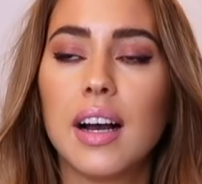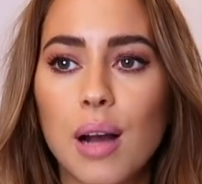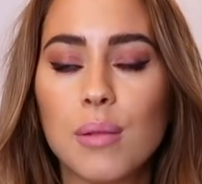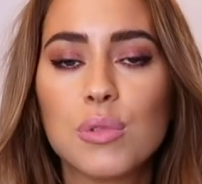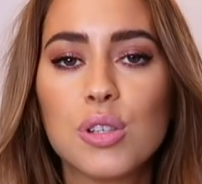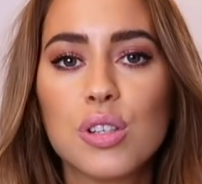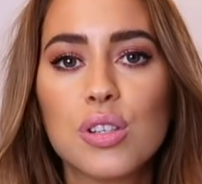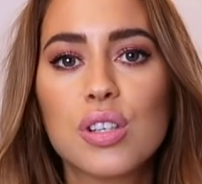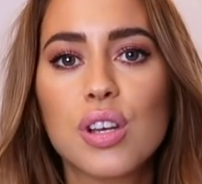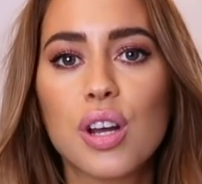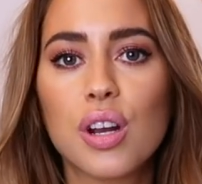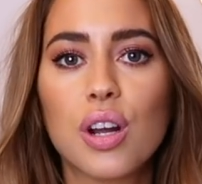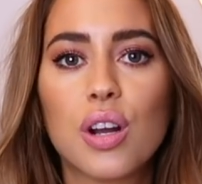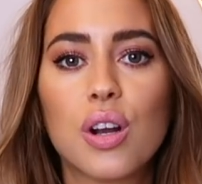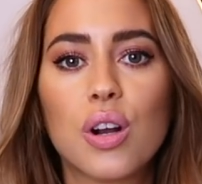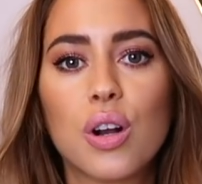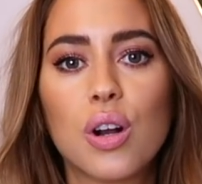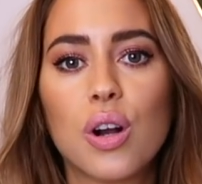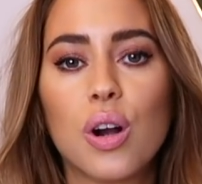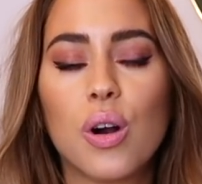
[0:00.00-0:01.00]
I'm just gonna
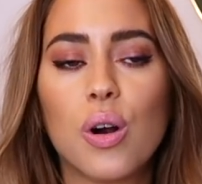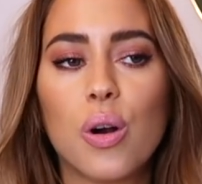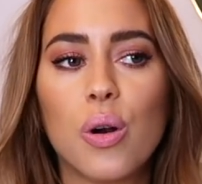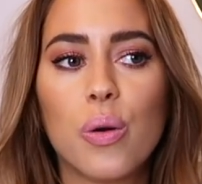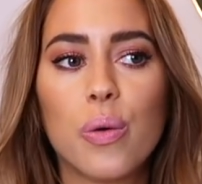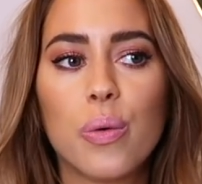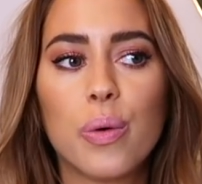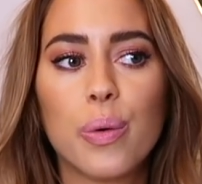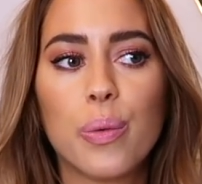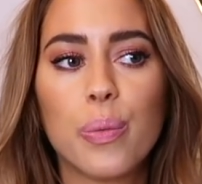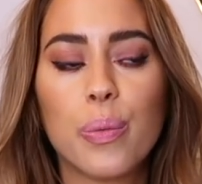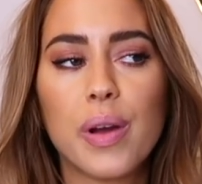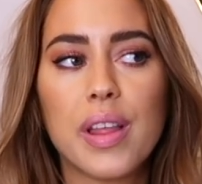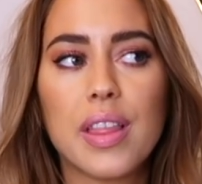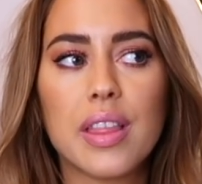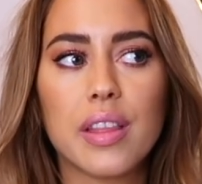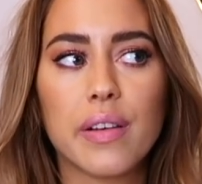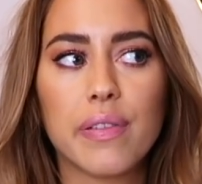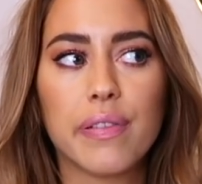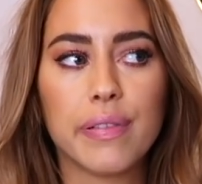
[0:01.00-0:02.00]
go
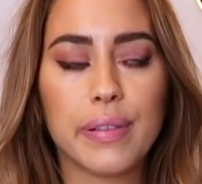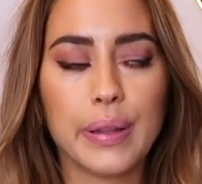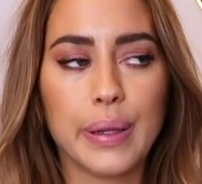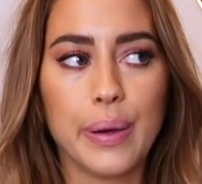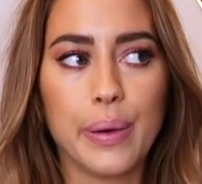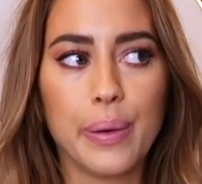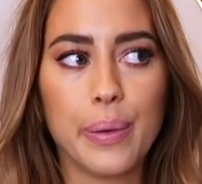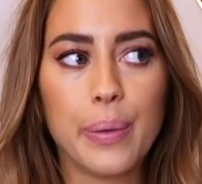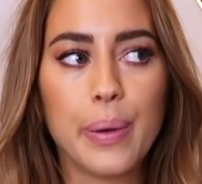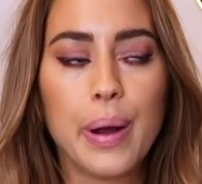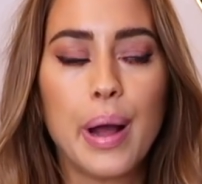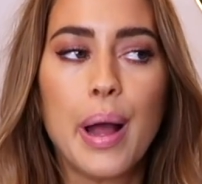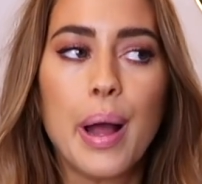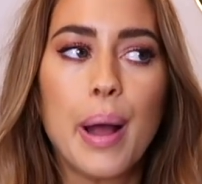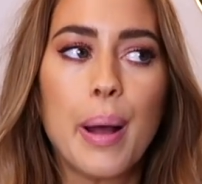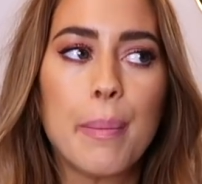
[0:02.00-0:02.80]
with the flow.